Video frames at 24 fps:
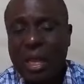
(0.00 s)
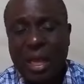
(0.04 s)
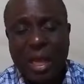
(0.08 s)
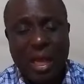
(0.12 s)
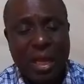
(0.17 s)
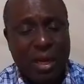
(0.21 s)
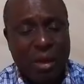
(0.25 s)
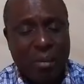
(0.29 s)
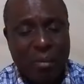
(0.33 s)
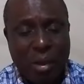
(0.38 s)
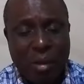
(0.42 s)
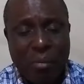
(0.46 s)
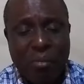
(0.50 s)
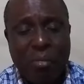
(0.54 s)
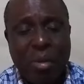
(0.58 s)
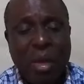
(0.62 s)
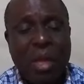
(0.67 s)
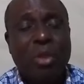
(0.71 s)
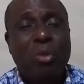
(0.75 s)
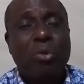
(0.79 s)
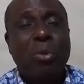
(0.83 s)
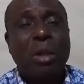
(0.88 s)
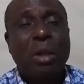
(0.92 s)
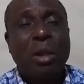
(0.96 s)
I remember
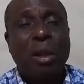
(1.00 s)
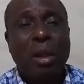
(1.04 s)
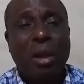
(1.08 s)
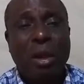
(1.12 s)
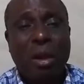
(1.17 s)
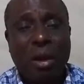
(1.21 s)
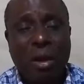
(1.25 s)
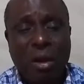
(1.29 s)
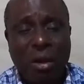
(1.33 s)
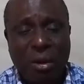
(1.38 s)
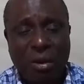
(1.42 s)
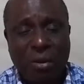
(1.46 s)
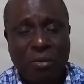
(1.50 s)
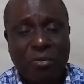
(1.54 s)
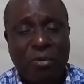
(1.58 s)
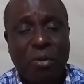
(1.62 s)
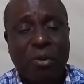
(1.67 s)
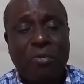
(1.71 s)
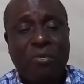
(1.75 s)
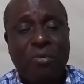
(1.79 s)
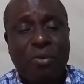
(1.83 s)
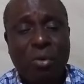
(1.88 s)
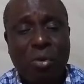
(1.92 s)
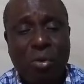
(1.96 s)
your love
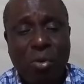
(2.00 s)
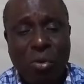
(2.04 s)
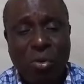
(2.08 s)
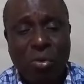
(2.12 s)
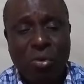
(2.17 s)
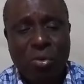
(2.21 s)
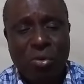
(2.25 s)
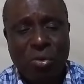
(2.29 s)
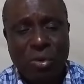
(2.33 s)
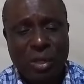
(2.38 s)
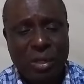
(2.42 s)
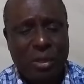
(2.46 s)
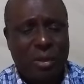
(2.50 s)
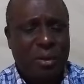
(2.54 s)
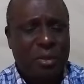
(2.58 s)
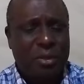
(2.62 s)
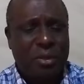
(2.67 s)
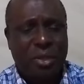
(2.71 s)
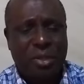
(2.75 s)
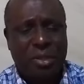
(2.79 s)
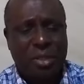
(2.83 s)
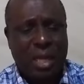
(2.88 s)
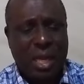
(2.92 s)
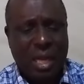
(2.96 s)
of old, you know,
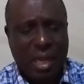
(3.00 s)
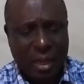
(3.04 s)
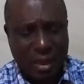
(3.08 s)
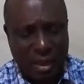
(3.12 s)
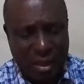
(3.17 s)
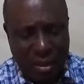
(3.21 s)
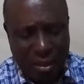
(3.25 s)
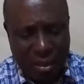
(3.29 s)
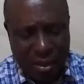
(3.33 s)
just like,